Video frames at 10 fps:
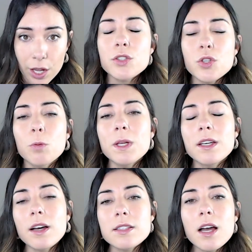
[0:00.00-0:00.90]
So
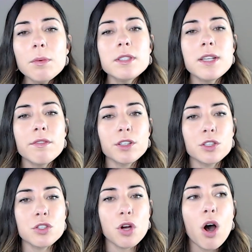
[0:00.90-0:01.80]
because I was
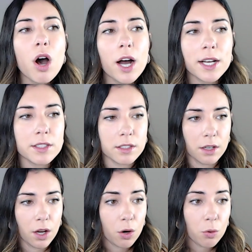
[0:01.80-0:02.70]
never taught
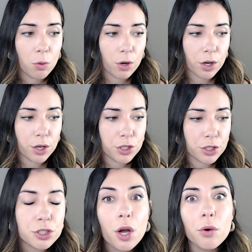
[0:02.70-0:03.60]
or
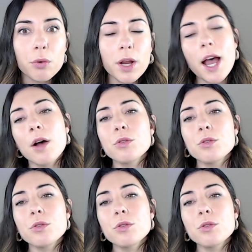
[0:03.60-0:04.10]
shown how